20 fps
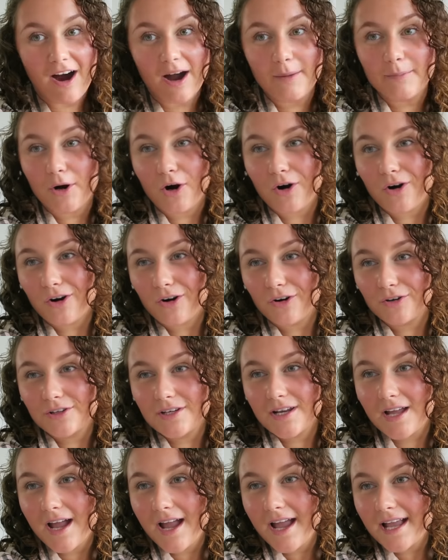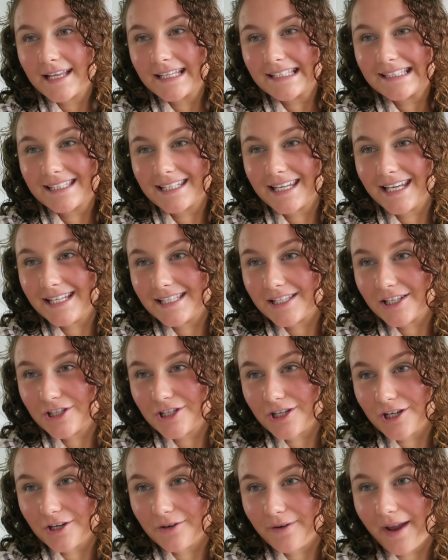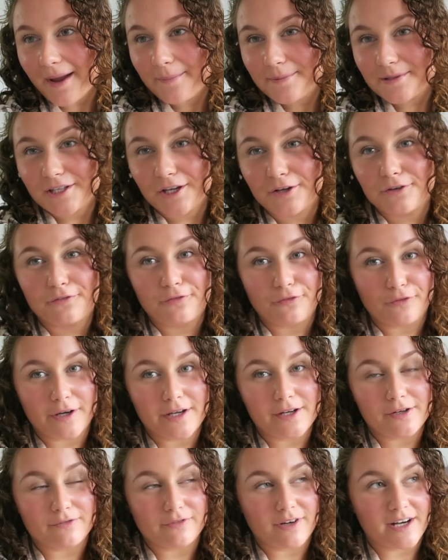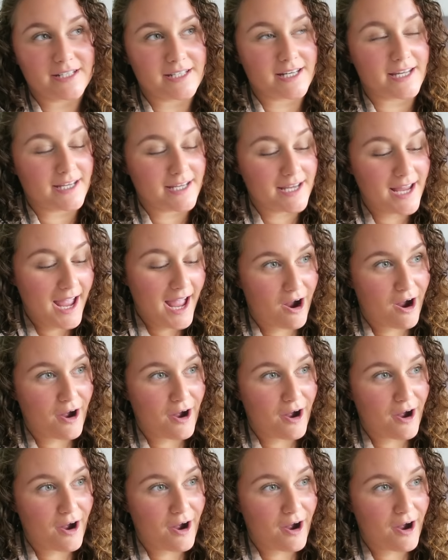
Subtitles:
I'm on season 2, episode 3 already.